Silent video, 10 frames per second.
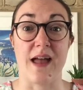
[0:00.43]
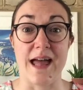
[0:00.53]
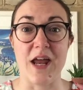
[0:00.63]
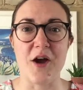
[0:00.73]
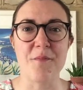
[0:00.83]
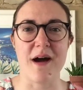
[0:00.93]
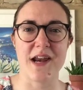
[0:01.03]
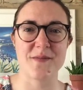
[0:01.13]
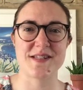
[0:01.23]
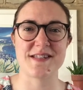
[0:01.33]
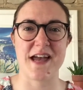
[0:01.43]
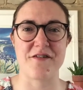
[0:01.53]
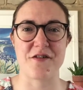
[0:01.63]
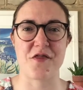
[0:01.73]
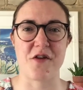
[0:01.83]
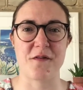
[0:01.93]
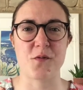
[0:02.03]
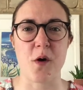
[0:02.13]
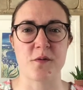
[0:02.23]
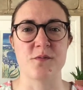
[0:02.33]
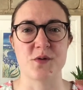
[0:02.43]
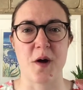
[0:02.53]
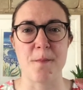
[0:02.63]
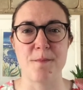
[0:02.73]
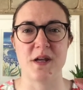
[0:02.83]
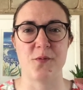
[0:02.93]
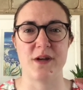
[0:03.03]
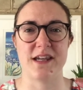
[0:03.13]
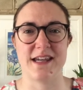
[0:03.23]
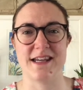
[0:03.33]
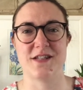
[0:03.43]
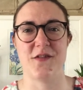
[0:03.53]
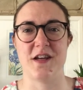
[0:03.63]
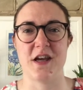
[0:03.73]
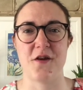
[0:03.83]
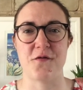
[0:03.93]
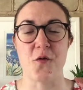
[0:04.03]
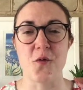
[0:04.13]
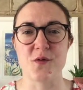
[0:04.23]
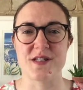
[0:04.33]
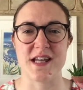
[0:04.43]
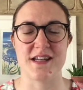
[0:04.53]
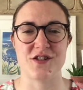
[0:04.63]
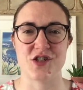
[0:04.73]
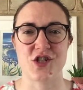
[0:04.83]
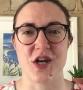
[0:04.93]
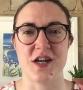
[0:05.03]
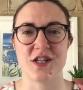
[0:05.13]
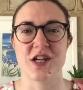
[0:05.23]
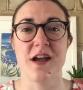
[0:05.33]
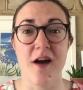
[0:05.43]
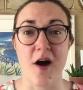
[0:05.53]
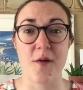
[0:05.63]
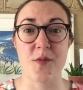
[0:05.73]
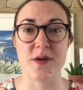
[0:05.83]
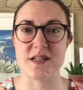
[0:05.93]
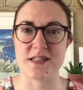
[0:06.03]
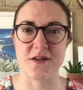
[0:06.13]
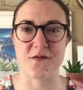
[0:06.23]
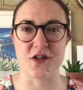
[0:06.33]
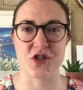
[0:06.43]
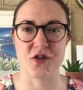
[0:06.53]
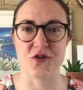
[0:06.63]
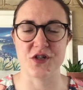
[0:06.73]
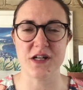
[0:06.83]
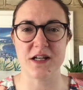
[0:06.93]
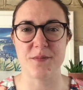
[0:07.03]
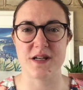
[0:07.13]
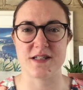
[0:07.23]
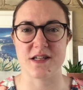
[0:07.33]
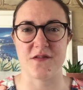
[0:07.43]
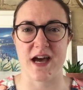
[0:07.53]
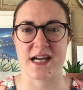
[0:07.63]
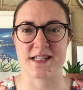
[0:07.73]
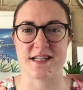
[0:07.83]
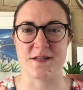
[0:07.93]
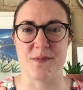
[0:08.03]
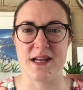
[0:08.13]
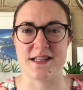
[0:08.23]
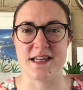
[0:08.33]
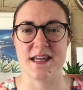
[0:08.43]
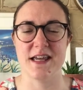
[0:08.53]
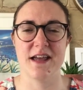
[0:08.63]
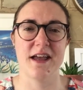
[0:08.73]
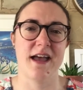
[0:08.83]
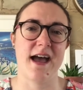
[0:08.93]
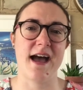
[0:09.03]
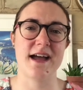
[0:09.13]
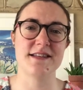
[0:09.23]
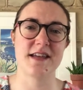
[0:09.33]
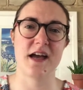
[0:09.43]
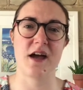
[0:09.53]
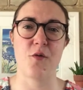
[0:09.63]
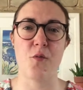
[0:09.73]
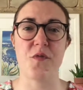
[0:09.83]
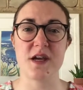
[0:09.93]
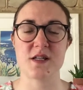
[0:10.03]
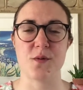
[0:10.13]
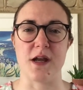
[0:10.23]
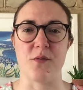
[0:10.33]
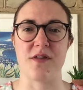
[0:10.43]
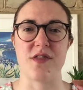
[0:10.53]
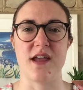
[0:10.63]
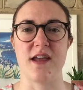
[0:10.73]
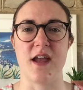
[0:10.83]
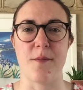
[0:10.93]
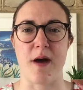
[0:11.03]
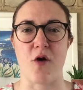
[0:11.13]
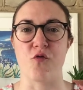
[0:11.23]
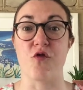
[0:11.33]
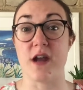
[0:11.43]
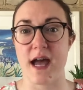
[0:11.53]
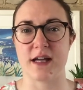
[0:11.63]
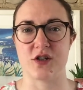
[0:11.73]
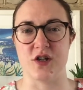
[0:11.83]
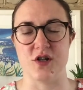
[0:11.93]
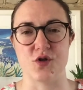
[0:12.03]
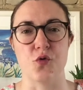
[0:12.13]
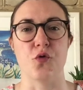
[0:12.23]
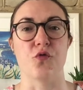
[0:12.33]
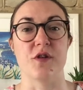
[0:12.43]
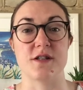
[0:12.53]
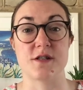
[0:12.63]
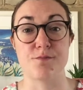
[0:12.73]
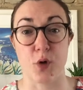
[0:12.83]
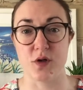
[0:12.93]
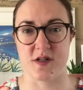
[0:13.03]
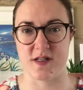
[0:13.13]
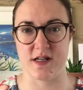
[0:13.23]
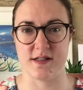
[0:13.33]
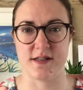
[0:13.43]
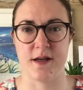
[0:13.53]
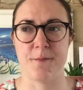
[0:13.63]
Hello, my name is Sarah Thrift. Welcome to our midweek kids video for All Saints Church. I'm the Minister for Children and the Minister for Accessibility. And this week we're thinking about reactions or responses.